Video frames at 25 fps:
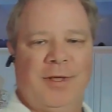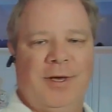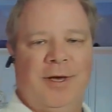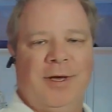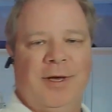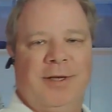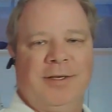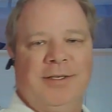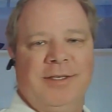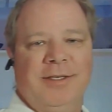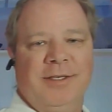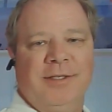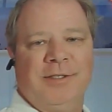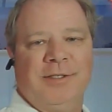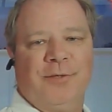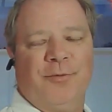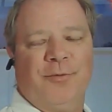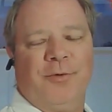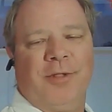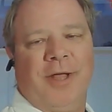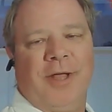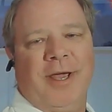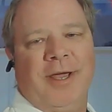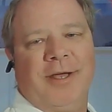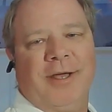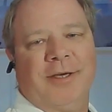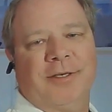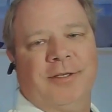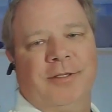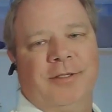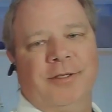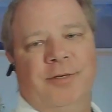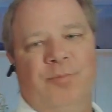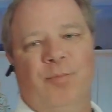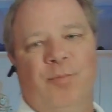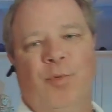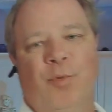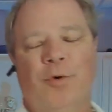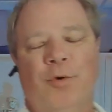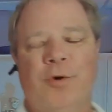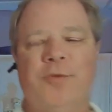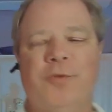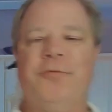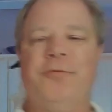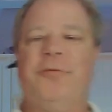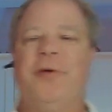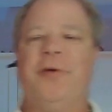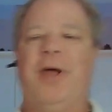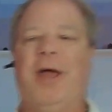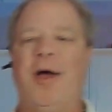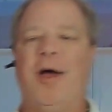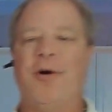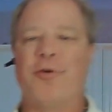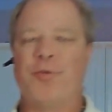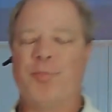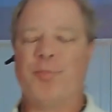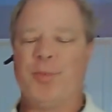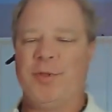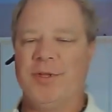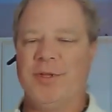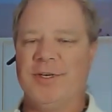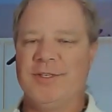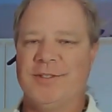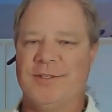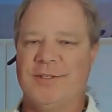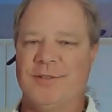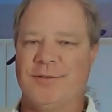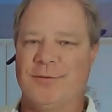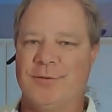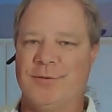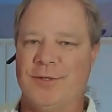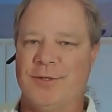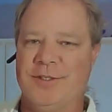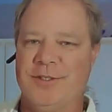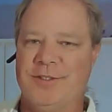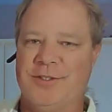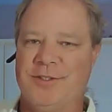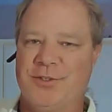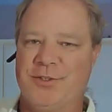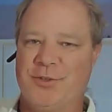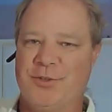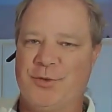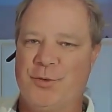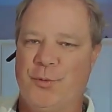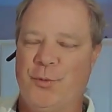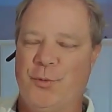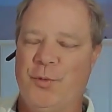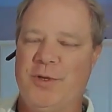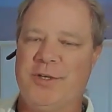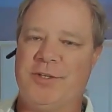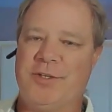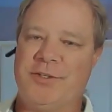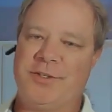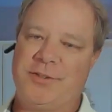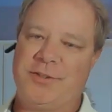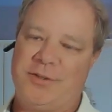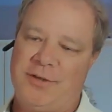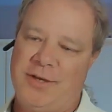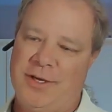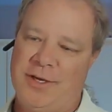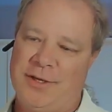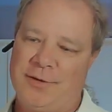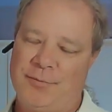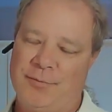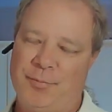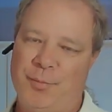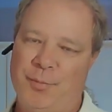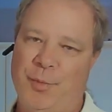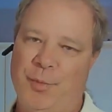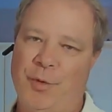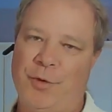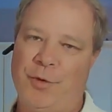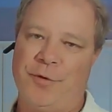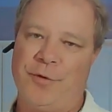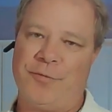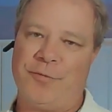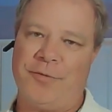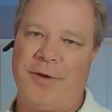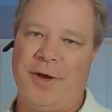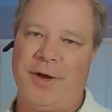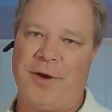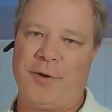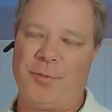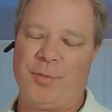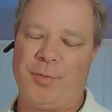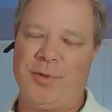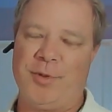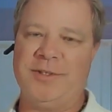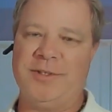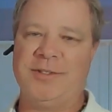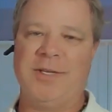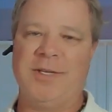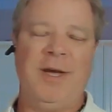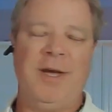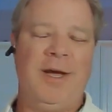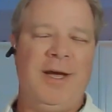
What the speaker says: a disc will actually morph out of place. It'll just squish and morph out of place.